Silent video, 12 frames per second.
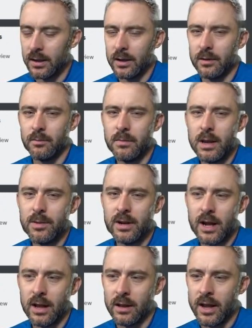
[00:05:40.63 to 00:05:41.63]
Maybe
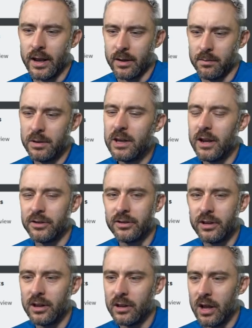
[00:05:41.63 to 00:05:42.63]
not like
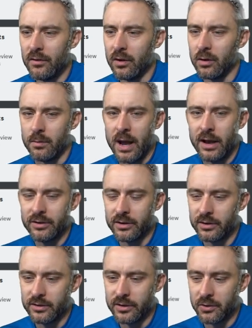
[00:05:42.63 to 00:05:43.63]
PhD level or
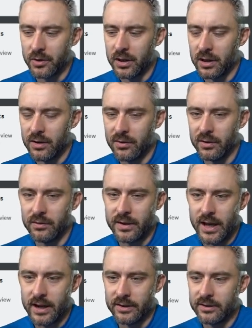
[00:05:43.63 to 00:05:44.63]
master's degree level of
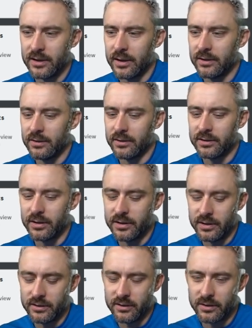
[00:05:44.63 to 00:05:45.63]
data science or
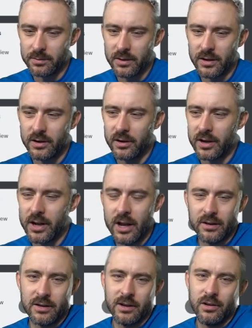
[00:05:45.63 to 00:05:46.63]
statistics, but you're going
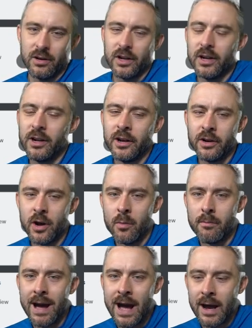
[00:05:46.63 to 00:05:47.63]
to need to know
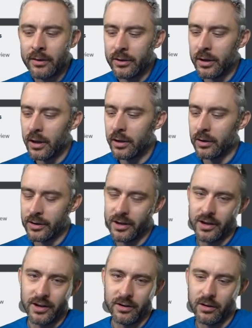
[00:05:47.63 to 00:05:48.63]
math. You're going to
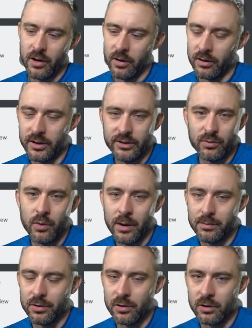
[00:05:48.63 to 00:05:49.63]
need to know at least one
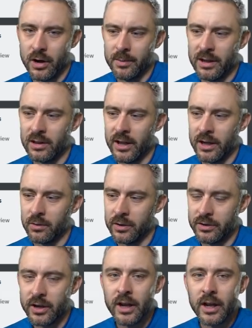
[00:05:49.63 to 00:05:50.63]
programming
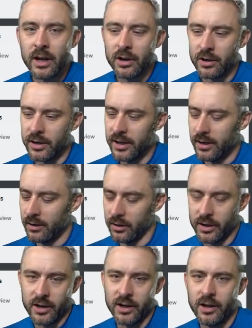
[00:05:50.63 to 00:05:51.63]
language. You're
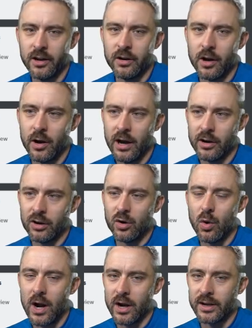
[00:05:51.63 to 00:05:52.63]
going to need to know how to
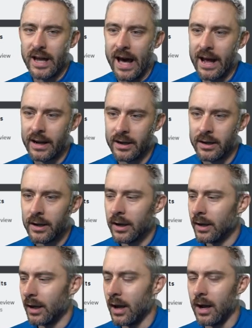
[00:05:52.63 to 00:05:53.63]
acquire data,
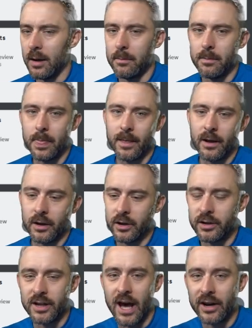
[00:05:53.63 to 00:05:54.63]
a
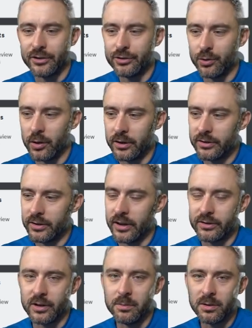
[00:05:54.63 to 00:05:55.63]
good data source that's
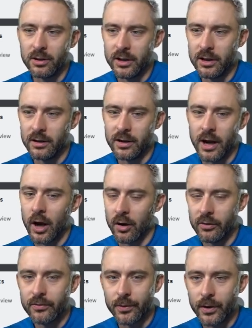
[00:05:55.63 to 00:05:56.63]
complete,
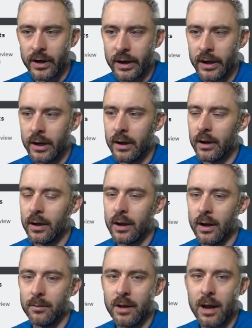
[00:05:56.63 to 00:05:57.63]
error-free,
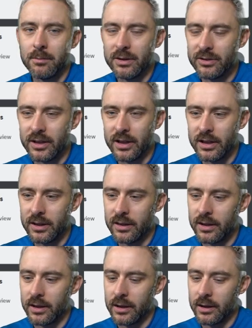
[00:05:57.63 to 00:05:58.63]
not missing
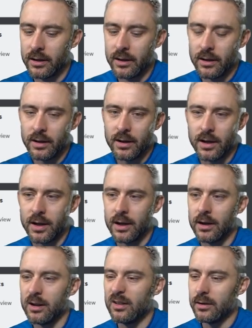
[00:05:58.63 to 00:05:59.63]
anything.
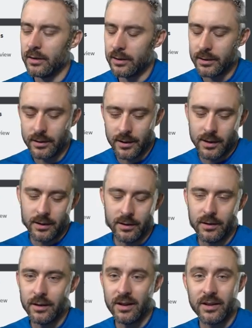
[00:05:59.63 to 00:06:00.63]

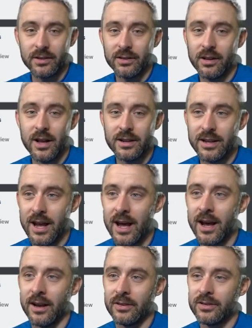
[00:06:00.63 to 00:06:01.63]
That's a lot to
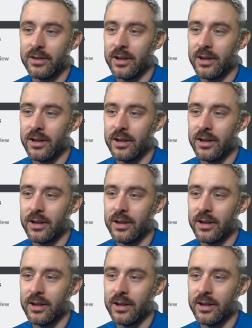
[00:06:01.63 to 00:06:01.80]
ask.